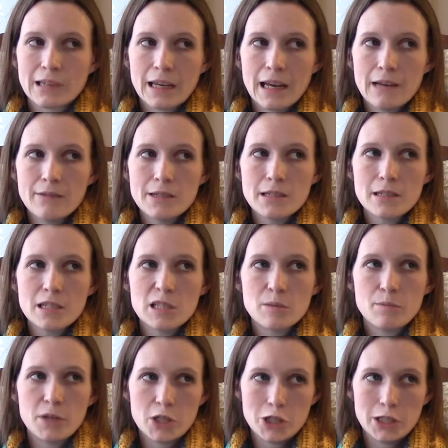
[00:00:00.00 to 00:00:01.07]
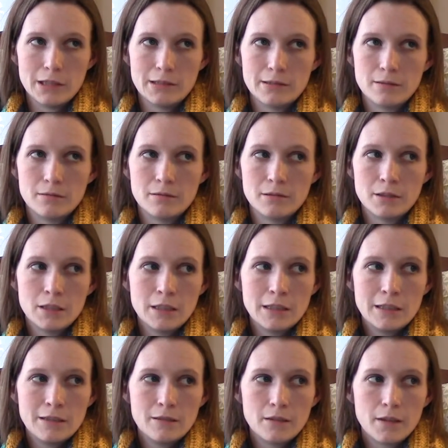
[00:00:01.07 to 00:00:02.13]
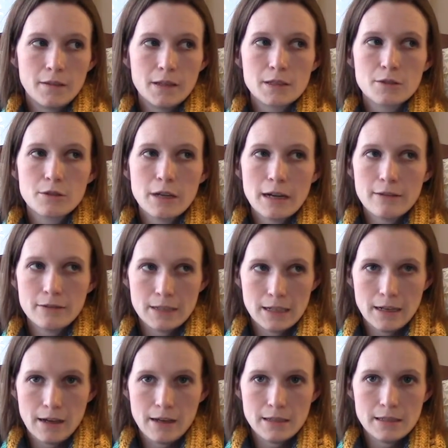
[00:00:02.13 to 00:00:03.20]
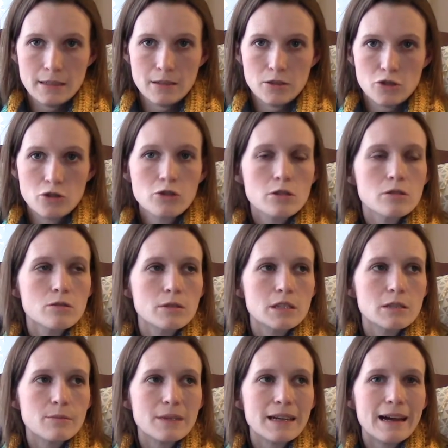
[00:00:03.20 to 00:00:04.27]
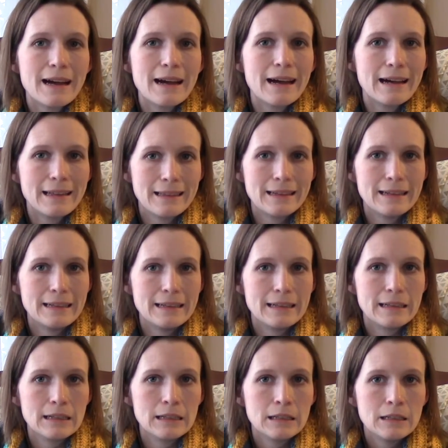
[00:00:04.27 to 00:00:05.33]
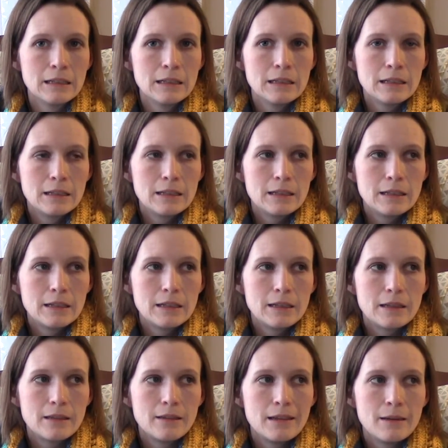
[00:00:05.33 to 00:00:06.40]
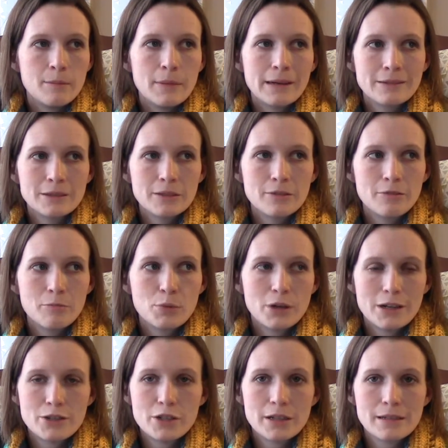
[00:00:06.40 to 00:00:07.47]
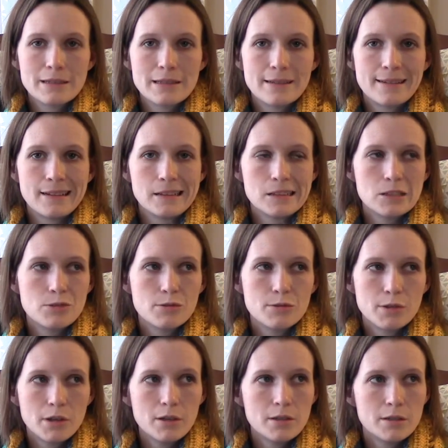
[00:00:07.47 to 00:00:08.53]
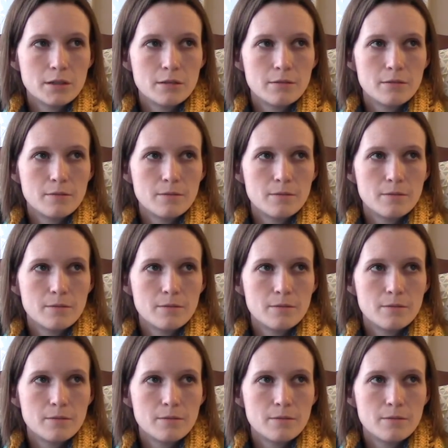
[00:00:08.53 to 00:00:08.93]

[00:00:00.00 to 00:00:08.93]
have a suspicion that this craftcast is just going to be highlighting the amount of projects that I start